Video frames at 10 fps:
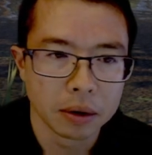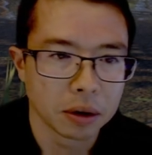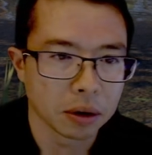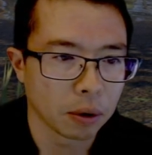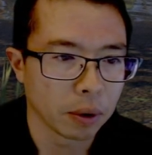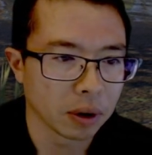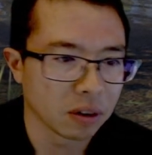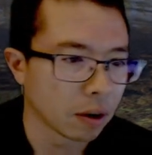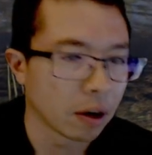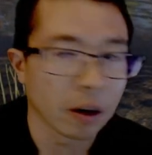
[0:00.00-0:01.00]
You're going to
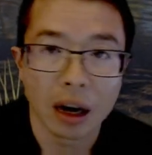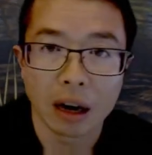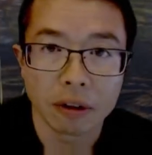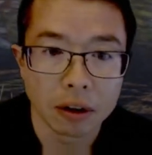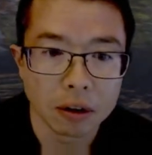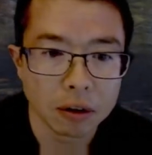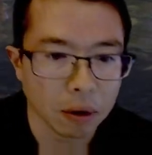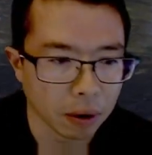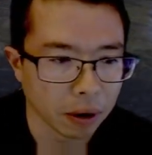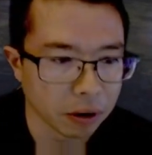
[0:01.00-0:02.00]
start off in the
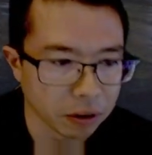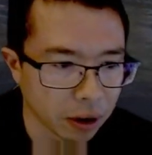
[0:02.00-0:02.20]
tutorial